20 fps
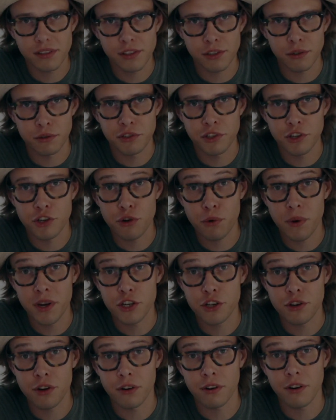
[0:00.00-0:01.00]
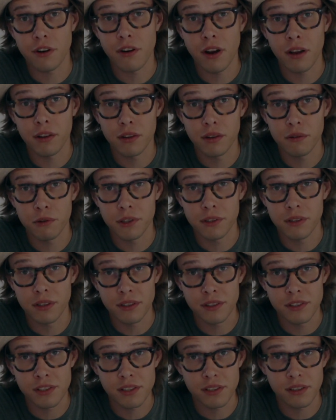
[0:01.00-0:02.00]
So situational
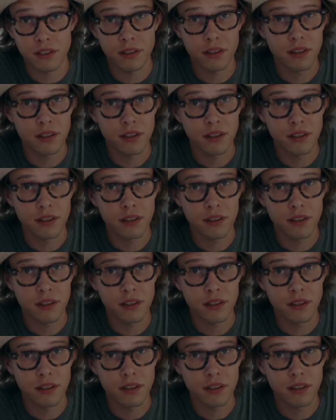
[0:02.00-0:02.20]
creativity is,